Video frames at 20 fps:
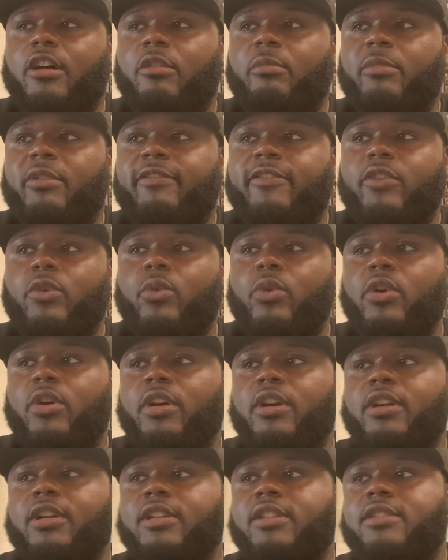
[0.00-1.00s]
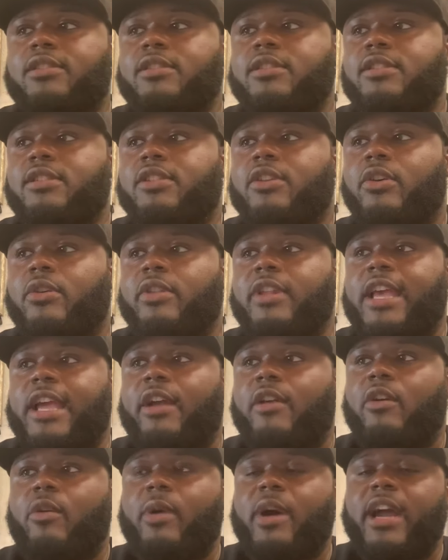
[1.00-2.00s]
If you were, that
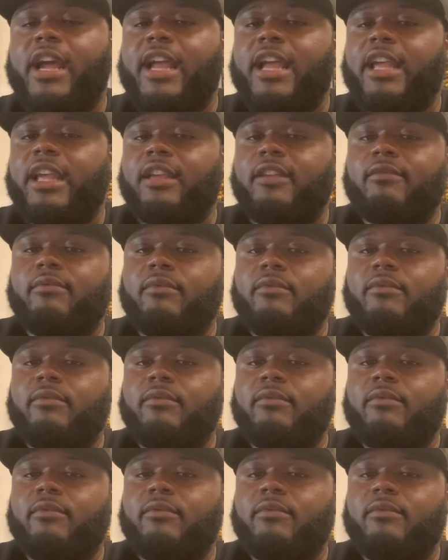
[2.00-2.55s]
quiet,